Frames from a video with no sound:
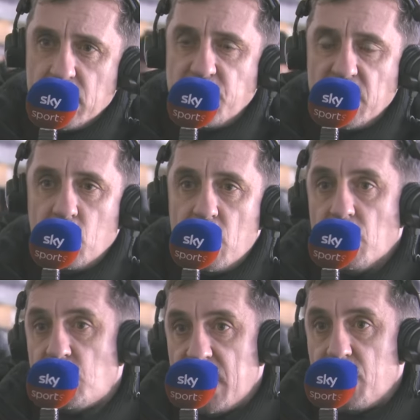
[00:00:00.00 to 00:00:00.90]
clubs in the
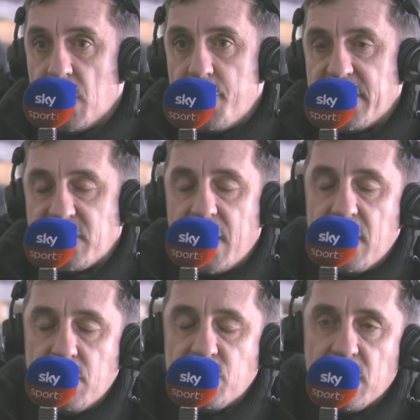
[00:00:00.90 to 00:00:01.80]
world should have one of the best
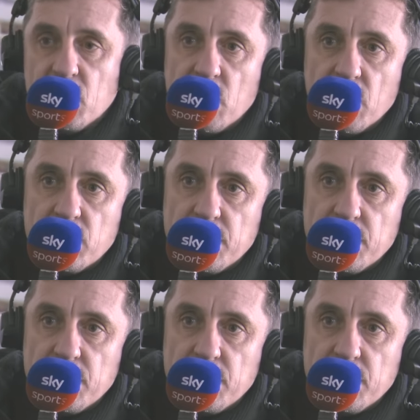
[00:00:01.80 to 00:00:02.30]
stadiums in the world.